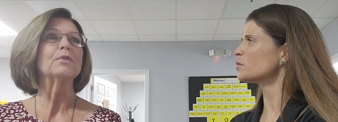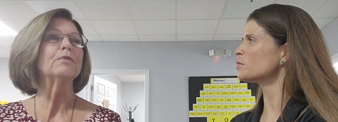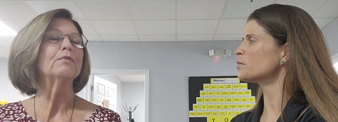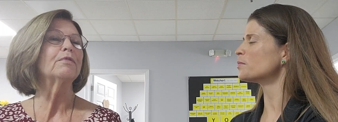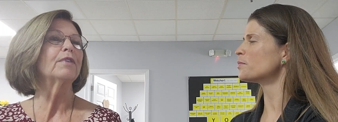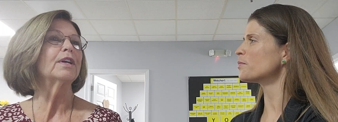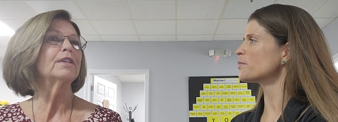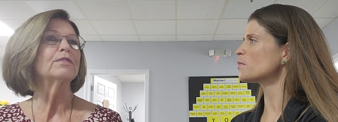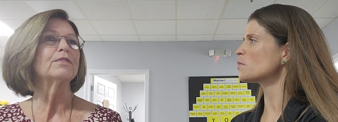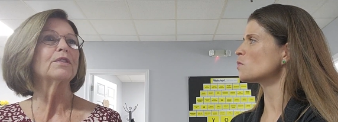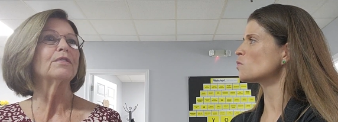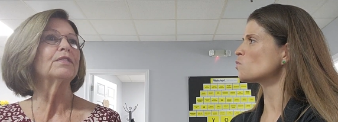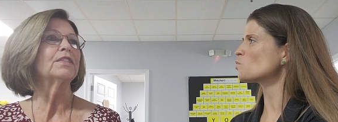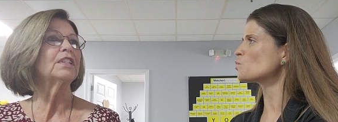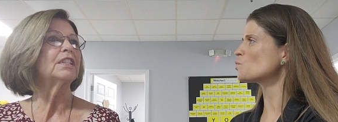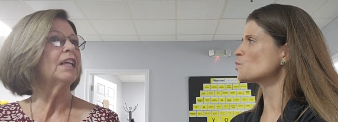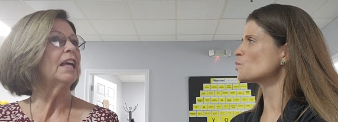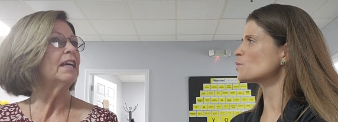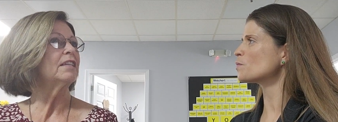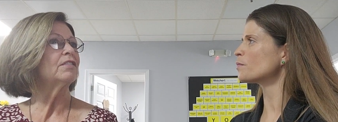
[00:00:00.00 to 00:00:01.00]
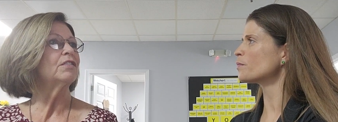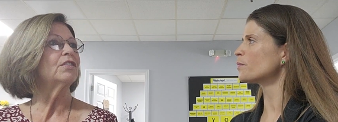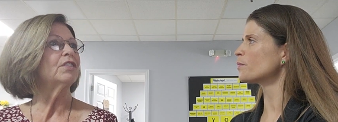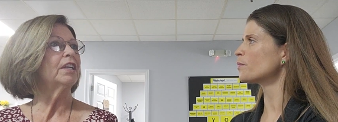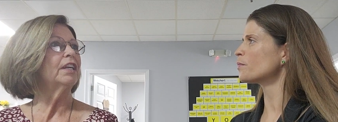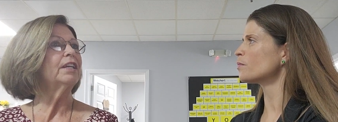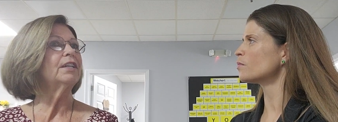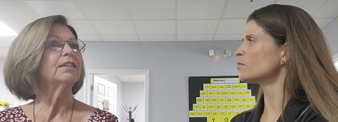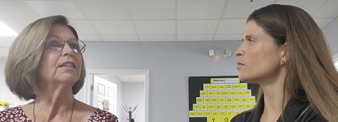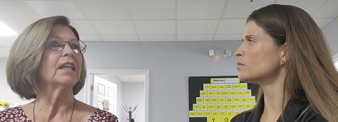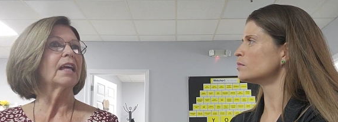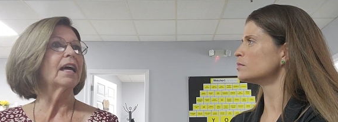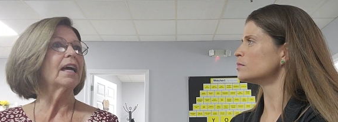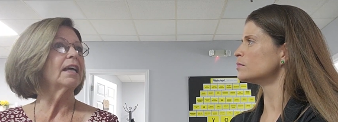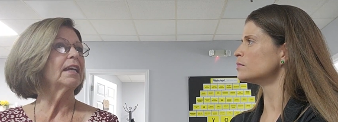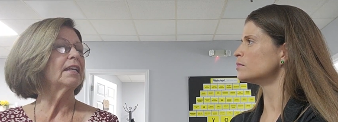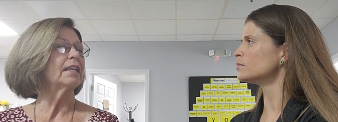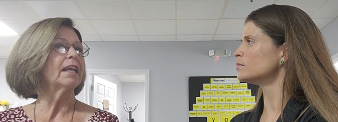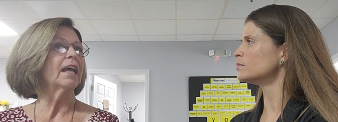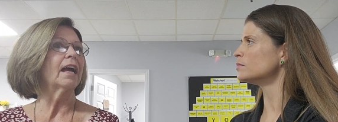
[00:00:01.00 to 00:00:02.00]
Speaker 1: new friends over the last year
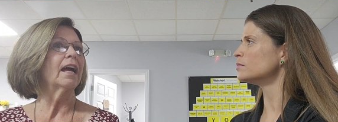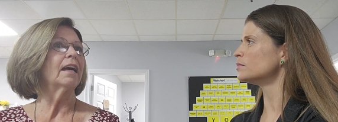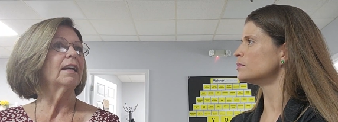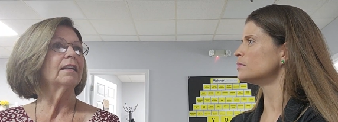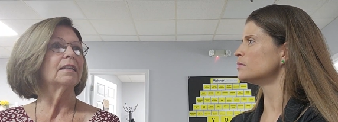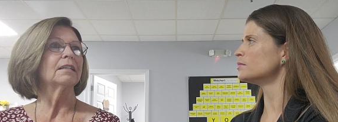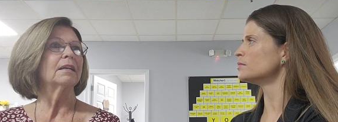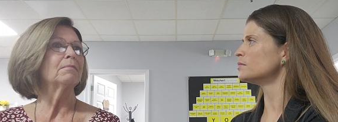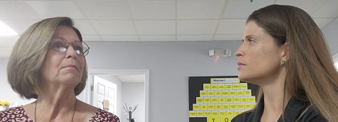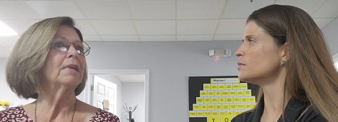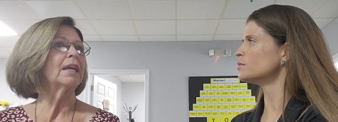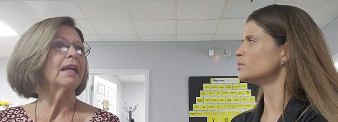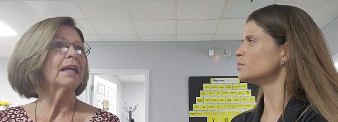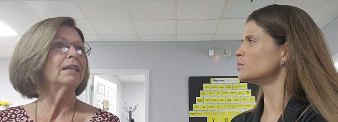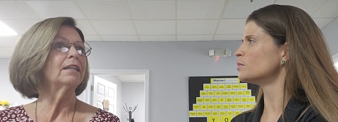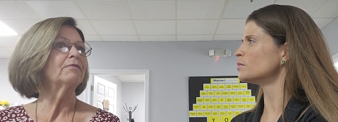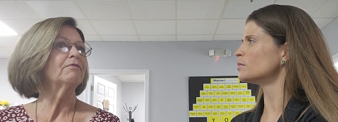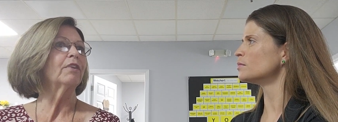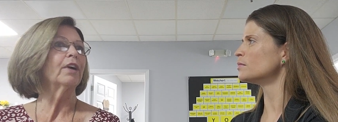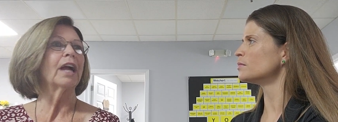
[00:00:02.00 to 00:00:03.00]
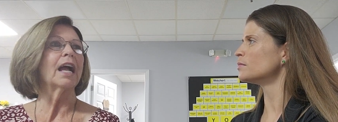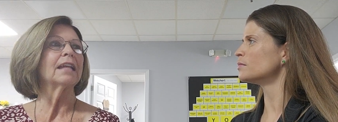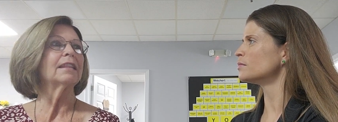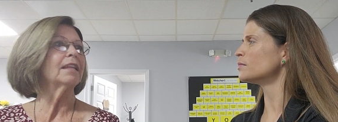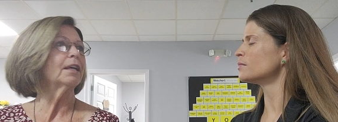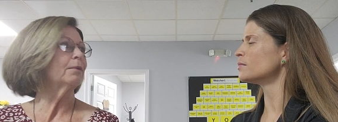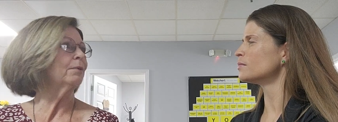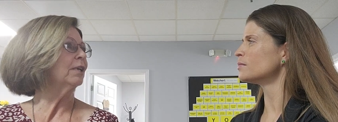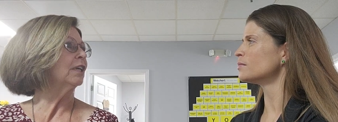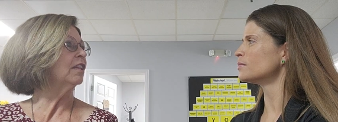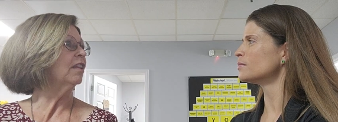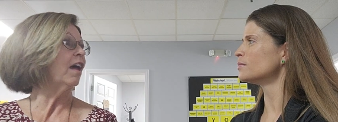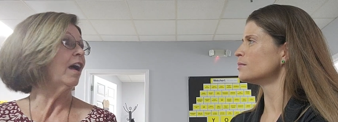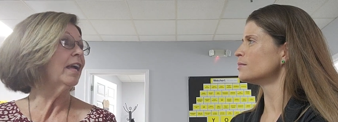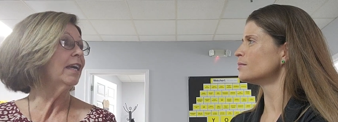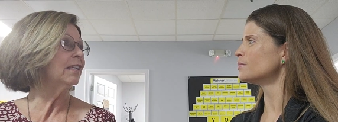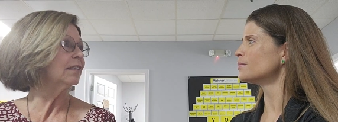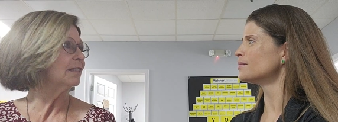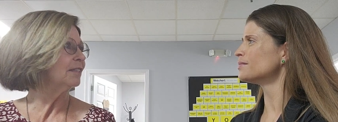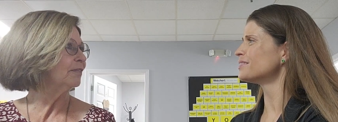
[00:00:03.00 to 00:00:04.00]
that I mean, I did, forgot they were
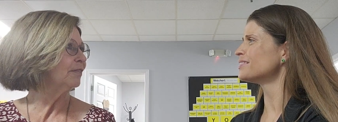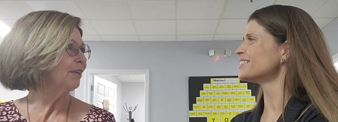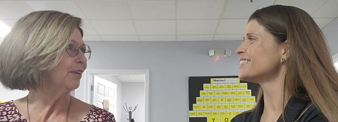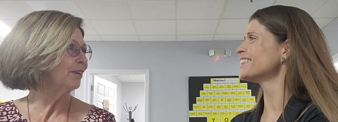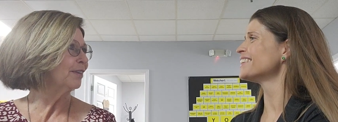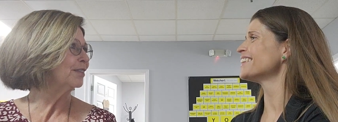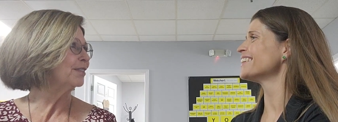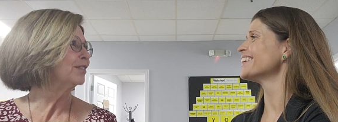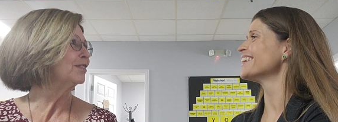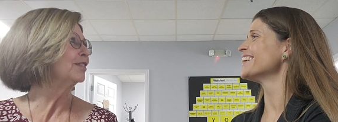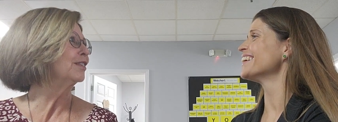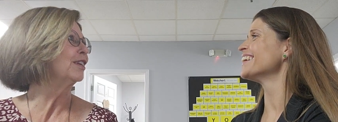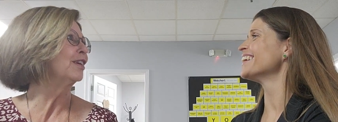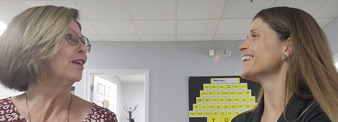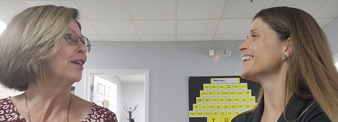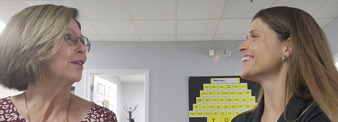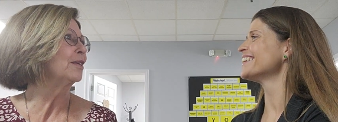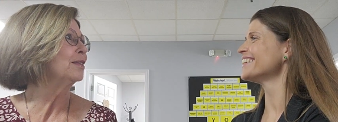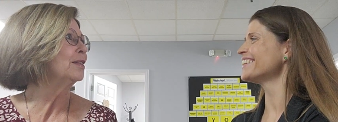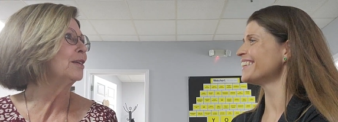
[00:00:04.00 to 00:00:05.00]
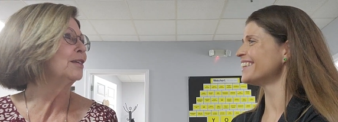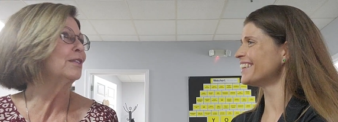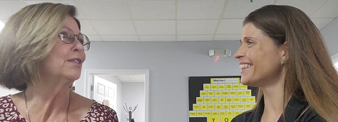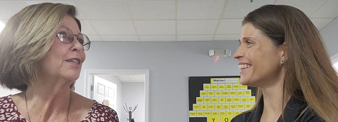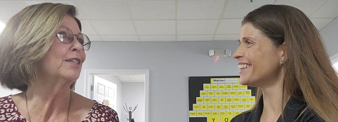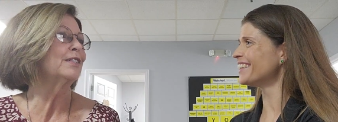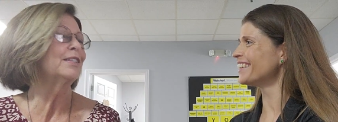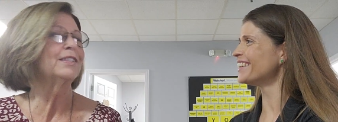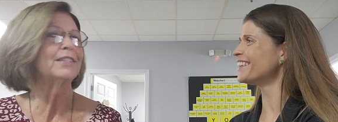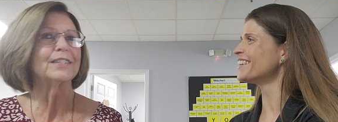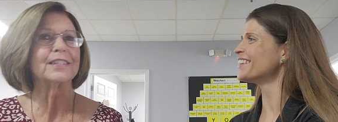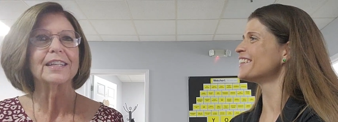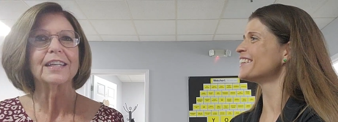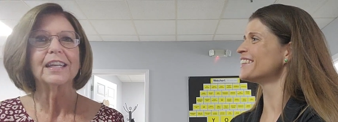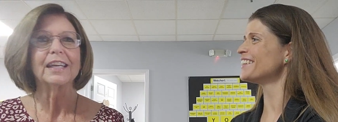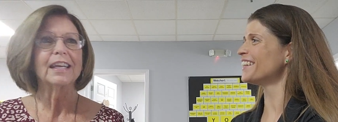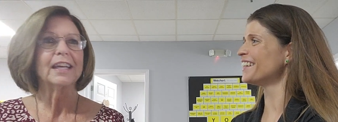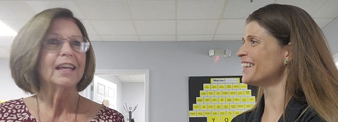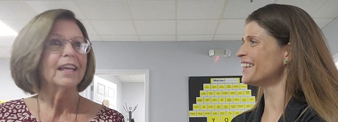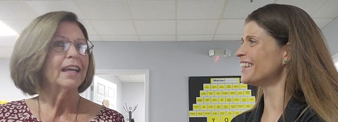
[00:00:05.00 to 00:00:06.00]
clients first. Yeah, you know, they're yeah, just
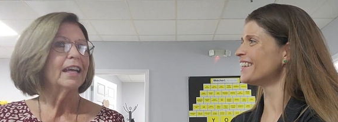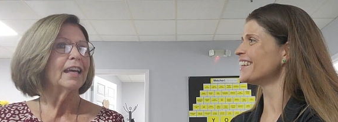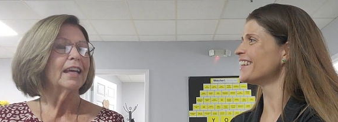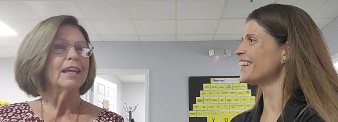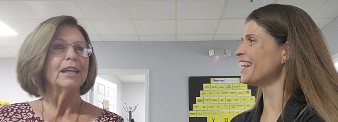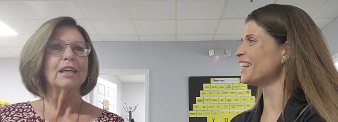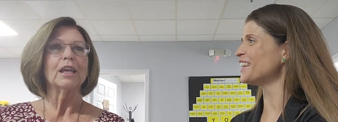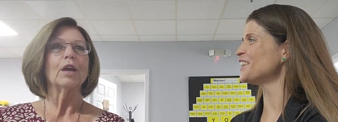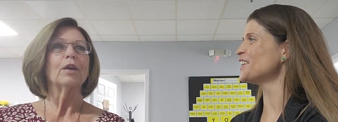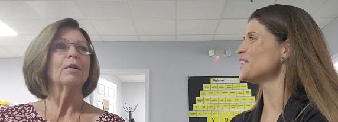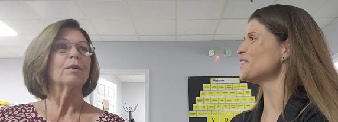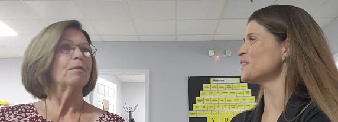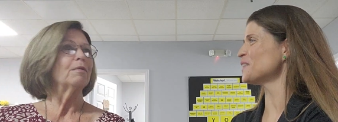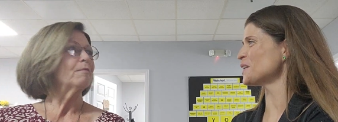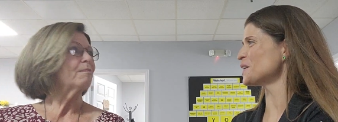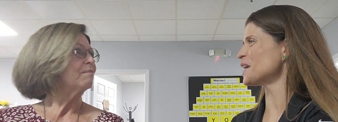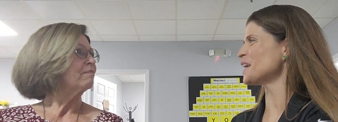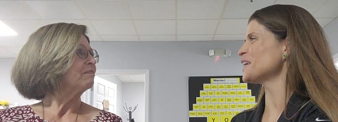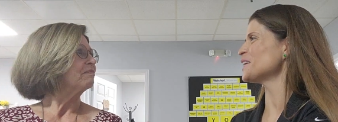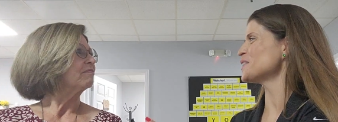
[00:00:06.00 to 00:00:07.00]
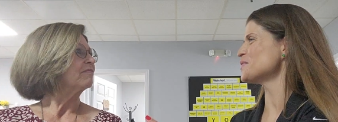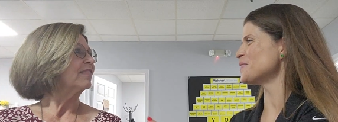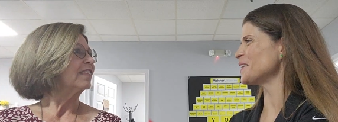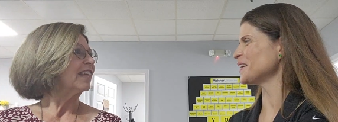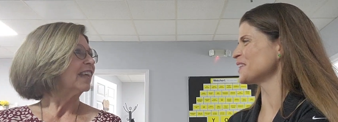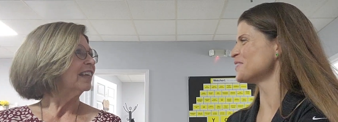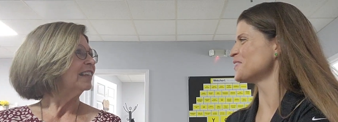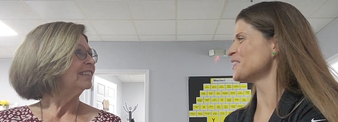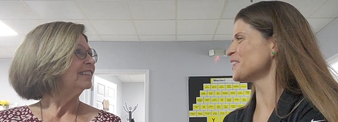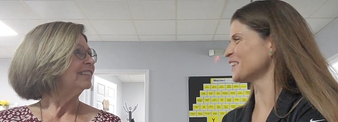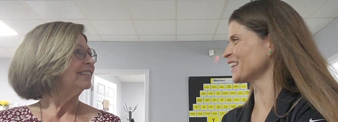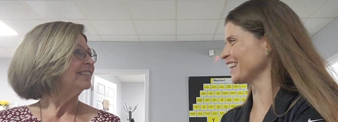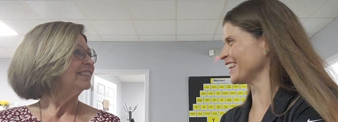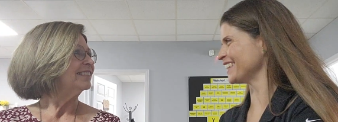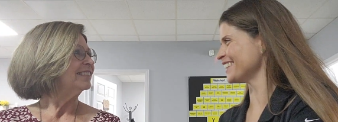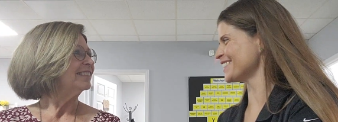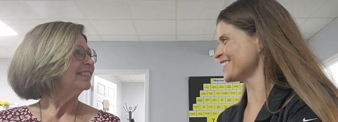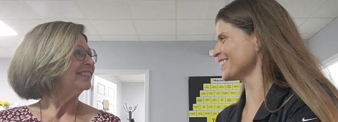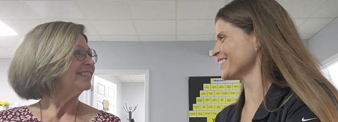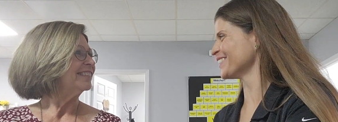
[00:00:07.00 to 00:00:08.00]
Speaker 2: yeah. I yeah. know we go. I go back and forth
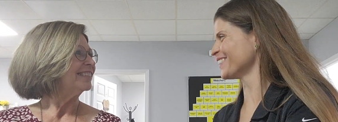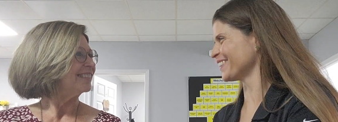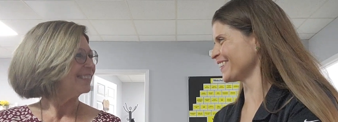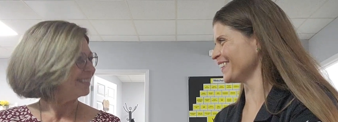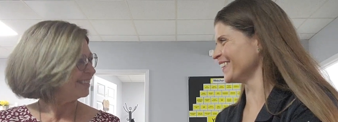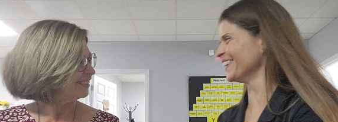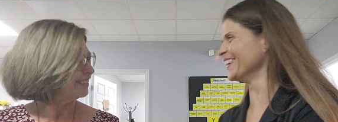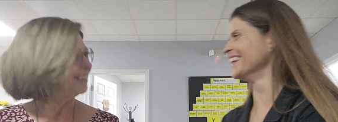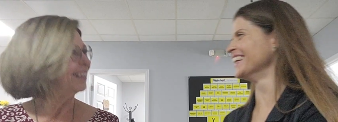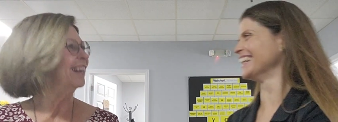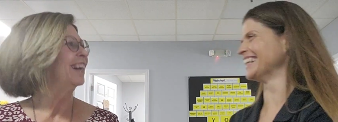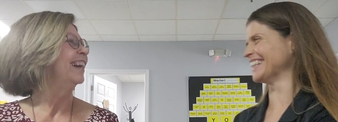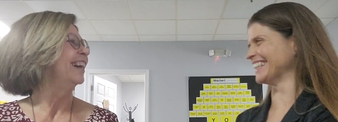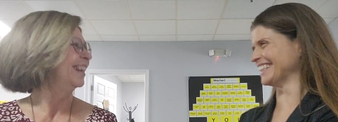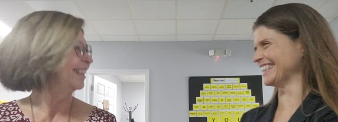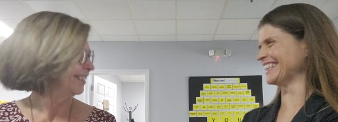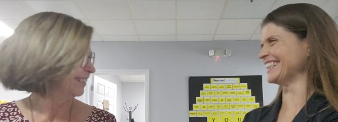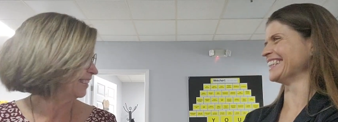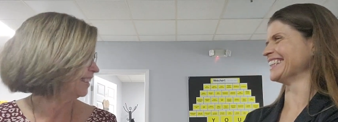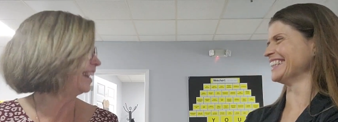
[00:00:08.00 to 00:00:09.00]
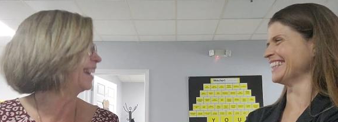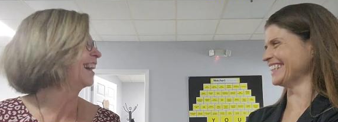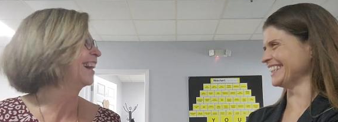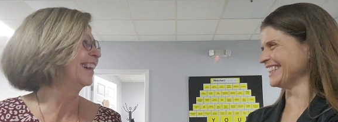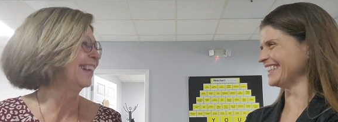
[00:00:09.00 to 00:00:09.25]
on that too with you. Yeah,
Speaker 1: yeah.